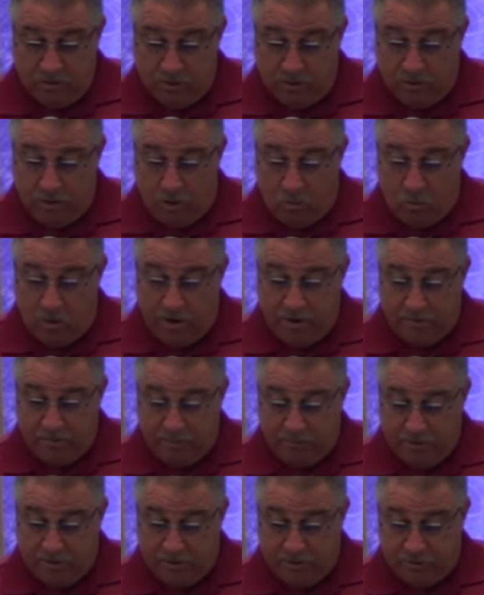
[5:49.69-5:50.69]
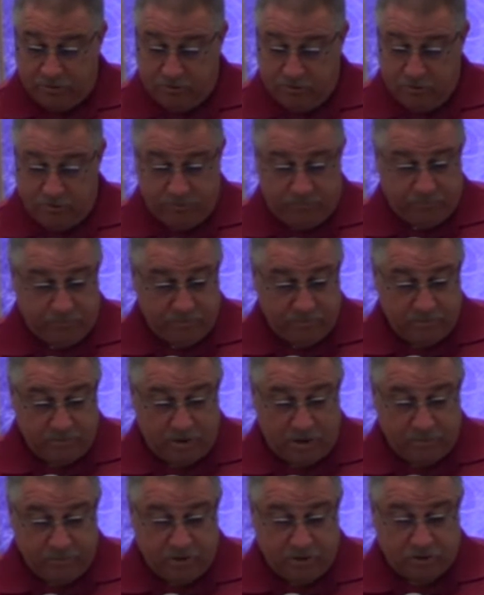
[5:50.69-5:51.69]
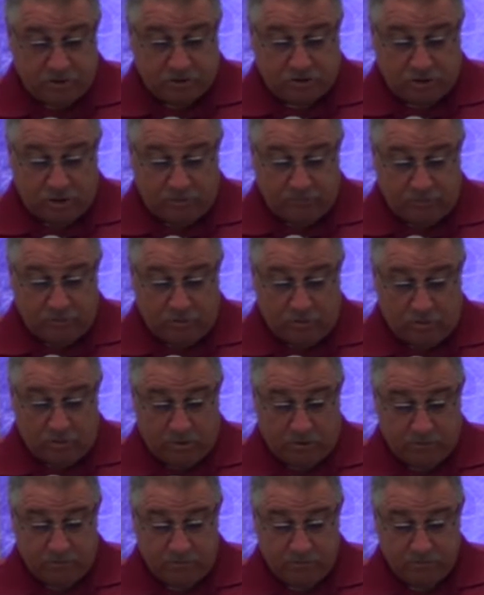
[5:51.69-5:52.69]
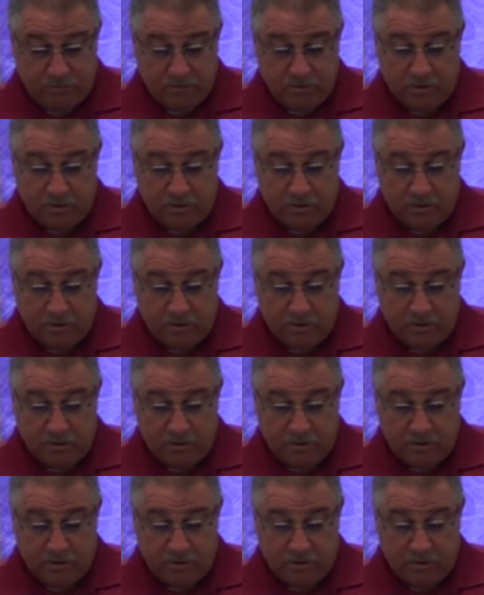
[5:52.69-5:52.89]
You know what I'm going to do? I'm going to serve the Lord